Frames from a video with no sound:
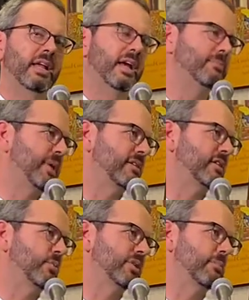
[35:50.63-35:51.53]
And I
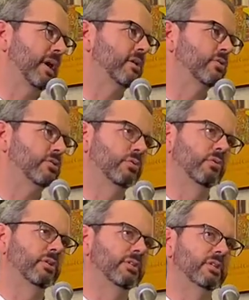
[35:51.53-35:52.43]
basically went to medical
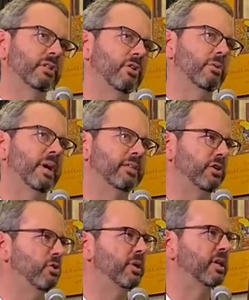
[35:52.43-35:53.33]
school to just learn about
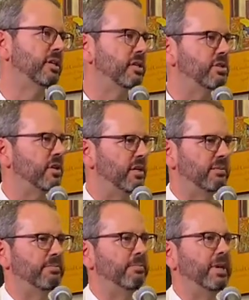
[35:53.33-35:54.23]
the human condition
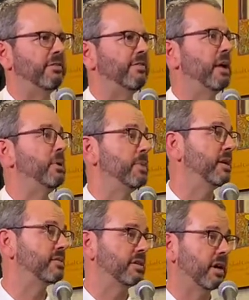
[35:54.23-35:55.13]
and be a family
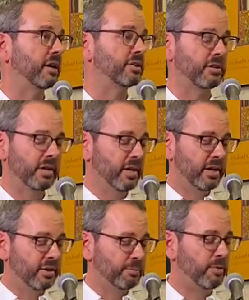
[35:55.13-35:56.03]
medicine doctor.
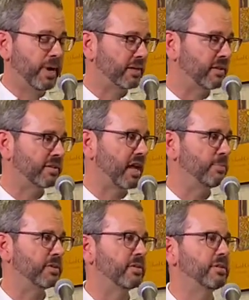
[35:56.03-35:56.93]
Move back to
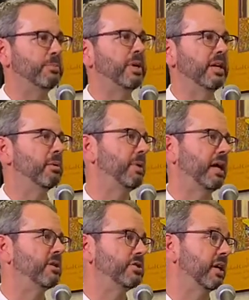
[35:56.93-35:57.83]
South Mississippi and get
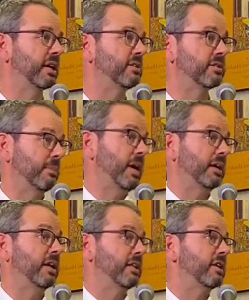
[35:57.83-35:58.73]
paid in chickens. I'm
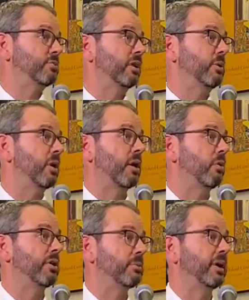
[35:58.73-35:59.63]
not kidding. That's really what
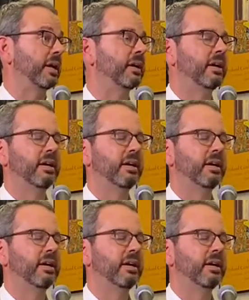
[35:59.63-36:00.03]
I wanted to do.